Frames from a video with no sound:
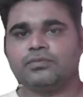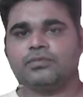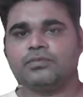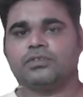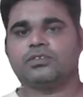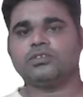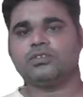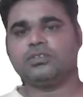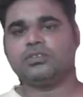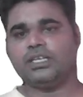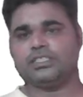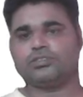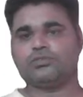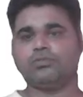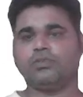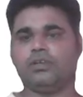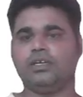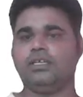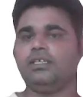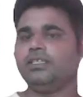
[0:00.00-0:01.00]
So that's
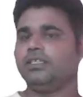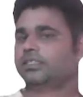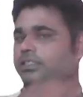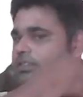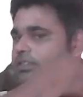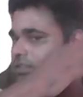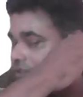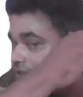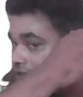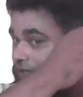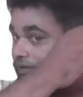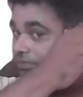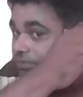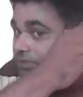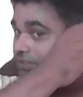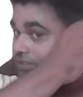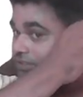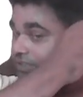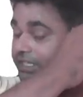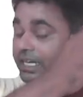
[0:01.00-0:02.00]
why the name
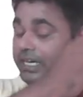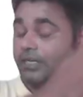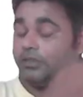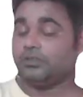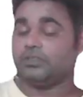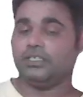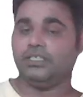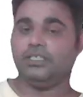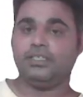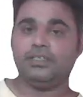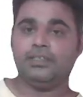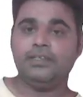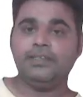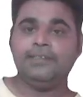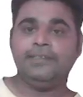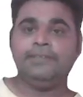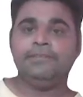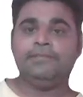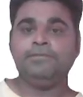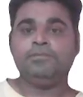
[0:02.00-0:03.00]
is the carotene,
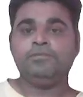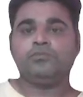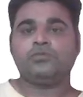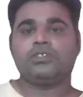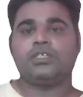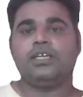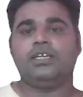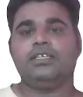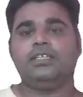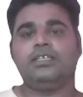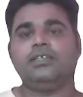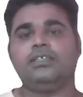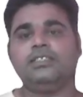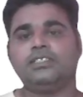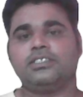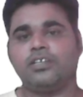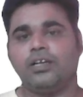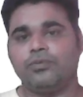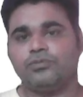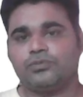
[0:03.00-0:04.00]
and
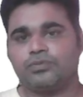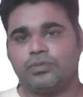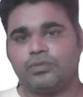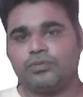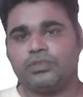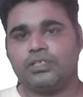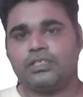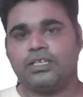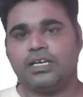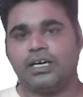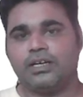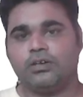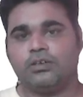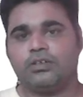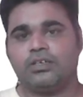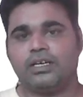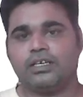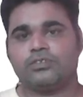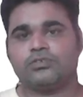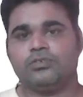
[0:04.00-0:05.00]
it comes from the
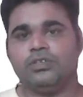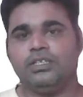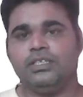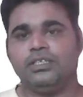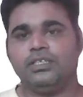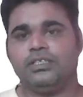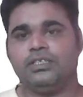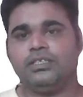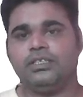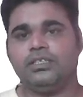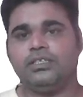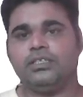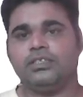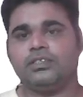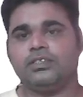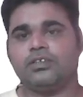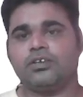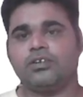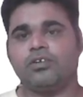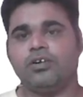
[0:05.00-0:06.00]
carrot. Actually,
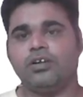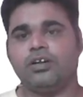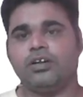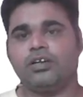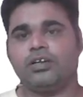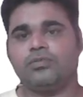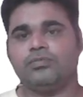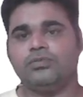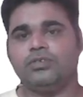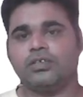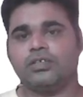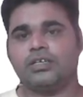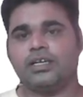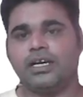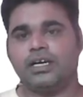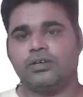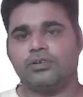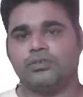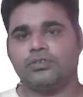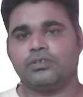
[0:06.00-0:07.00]
the color of the
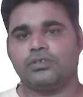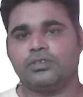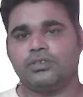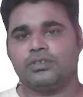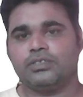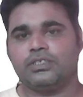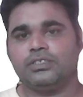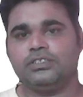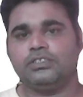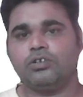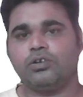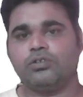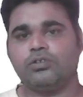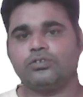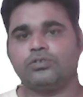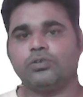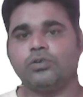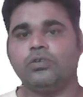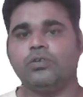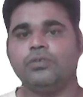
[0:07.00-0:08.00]
carrot is
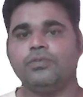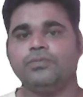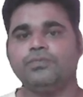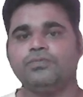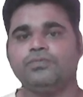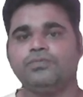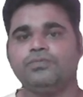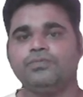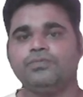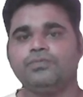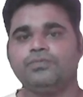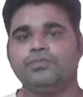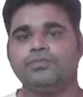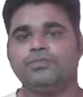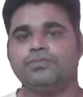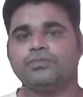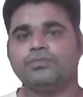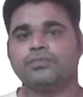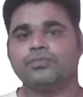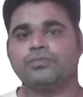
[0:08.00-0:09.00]
also
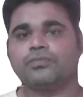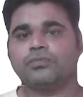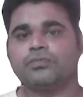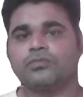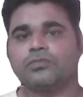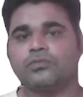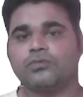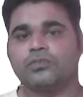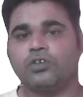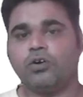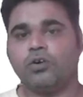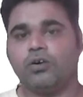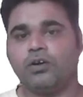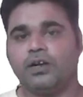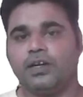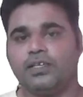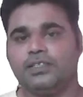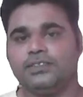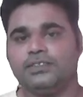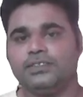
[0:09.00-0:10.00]
the orange,